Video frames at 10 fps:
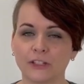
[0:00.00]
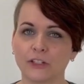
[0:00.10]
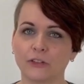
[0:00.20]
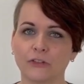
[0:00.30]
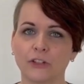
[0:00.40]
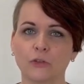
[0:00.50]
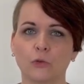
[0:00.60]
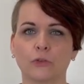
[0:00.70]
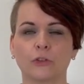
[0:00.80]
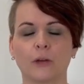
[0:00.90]
years, it
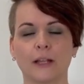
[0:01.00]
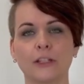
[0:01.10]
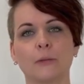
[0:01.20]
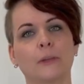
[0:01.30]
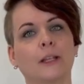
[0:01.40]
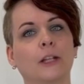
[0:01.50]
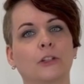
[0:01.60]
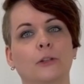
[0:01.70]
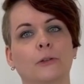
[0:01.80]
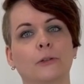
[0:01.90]
also has
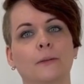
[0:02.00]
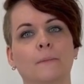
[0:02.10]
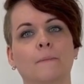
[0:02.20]
limitations.